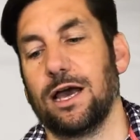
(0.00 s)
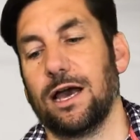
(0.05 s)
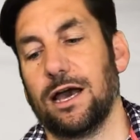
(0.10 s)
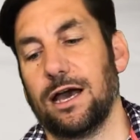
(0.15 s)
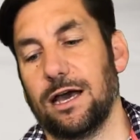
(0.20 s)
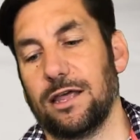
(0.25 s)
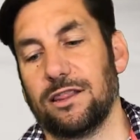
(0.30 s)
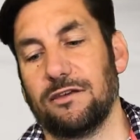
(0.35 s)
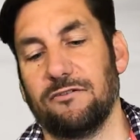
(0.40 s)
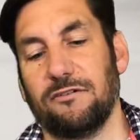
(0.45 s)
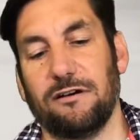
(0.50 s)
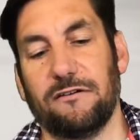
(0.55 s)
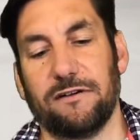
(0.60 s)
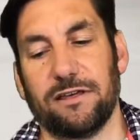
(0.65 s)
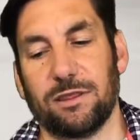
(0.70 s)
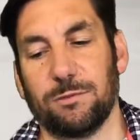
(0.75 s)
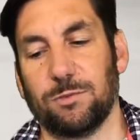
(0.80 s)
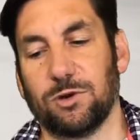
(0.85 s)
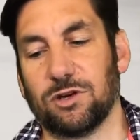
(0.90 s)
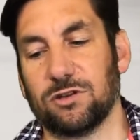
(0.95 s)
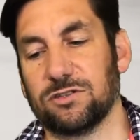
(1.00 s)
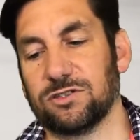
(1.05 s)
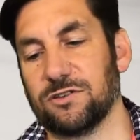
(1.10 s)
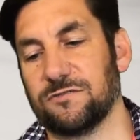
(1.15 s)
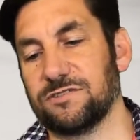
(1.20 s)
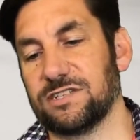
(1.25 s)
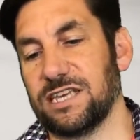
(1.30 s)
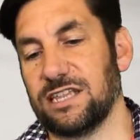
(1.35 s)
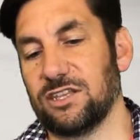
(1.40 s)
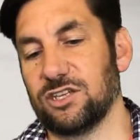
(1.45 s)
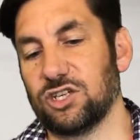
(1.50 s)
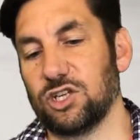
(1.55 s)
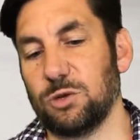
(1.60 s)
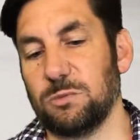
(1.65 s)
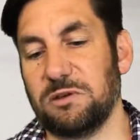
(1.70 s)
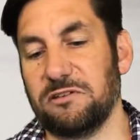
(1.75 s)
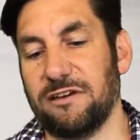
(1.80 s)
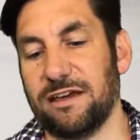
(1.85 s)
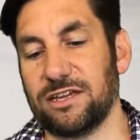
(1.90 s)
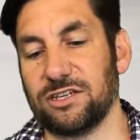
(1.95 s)
There are other models obviously in the
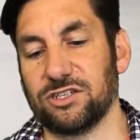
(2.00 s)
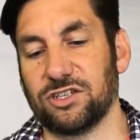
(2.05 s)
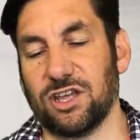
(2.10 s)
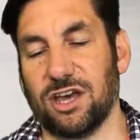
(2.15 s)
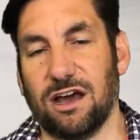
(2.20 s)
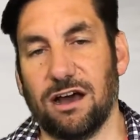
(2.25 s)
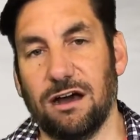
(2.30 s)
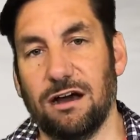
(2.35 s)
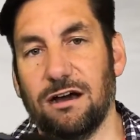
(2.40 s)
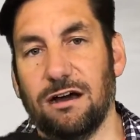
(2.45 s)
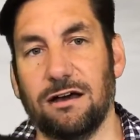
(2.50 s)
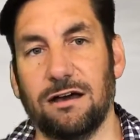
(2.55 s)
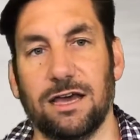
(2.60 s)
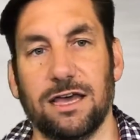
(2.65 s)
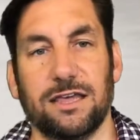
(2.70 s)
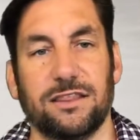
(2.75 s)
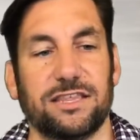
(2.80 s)
TUMI range that are.